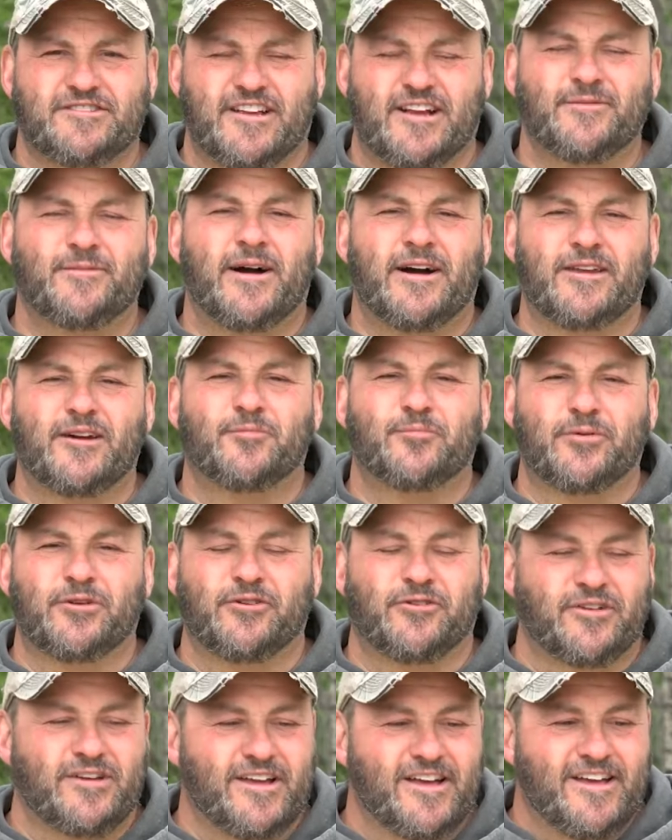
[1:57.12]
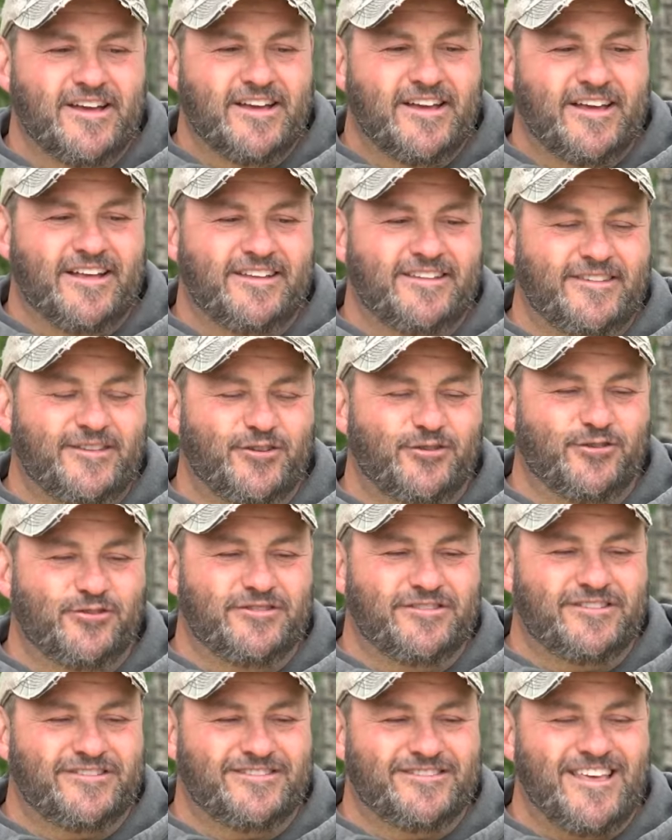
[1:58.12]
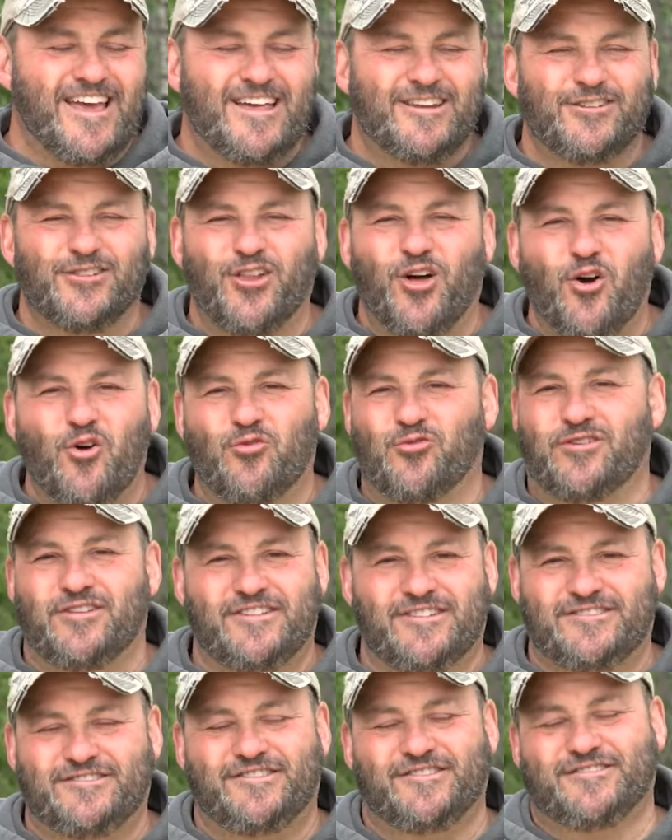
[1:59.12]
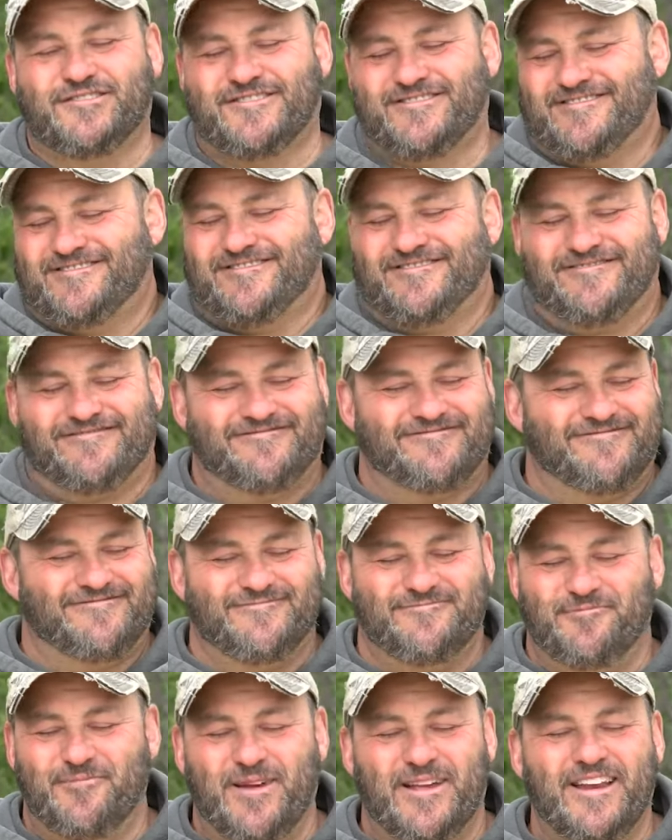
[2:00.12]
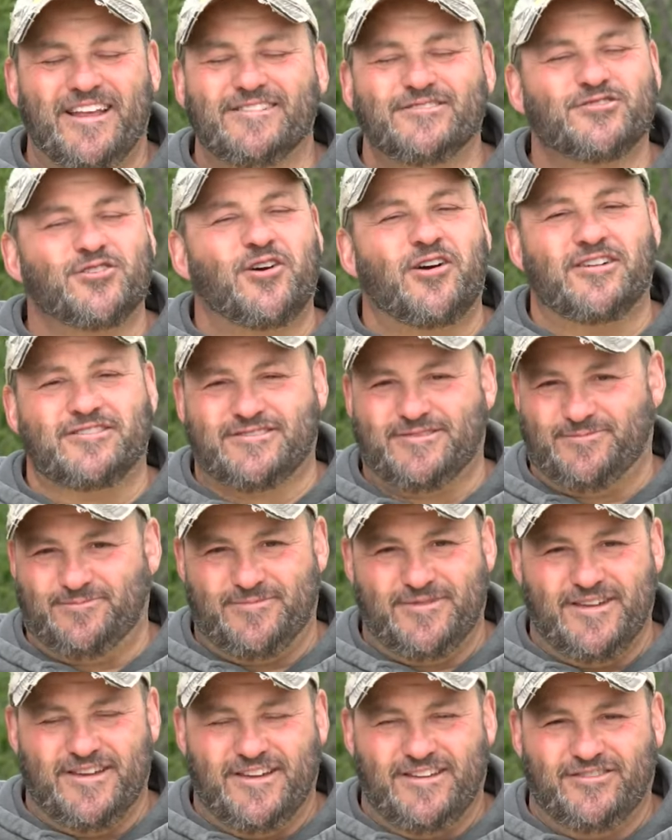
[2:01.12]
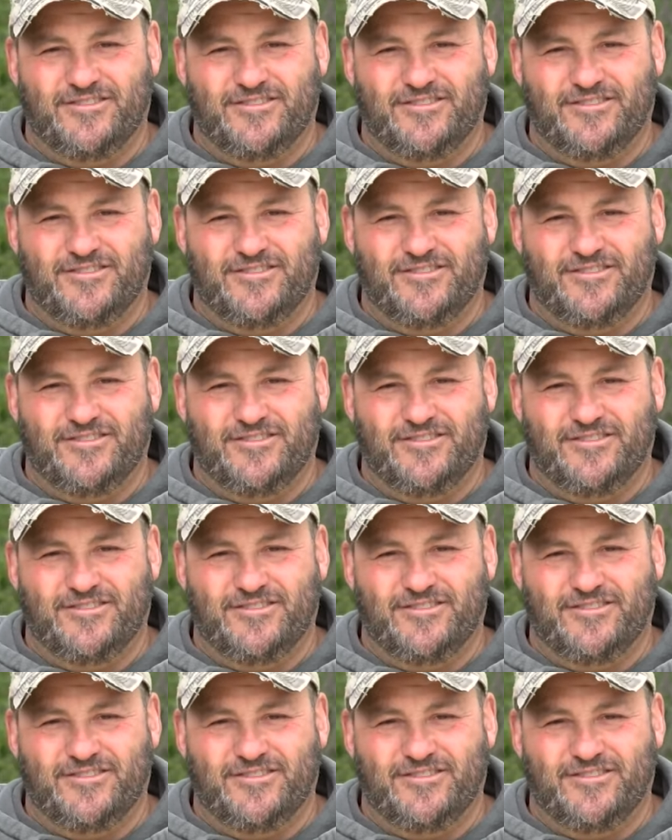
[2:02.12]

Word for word: come on up here, and, and you know, that alone is just, man, that's awesome. To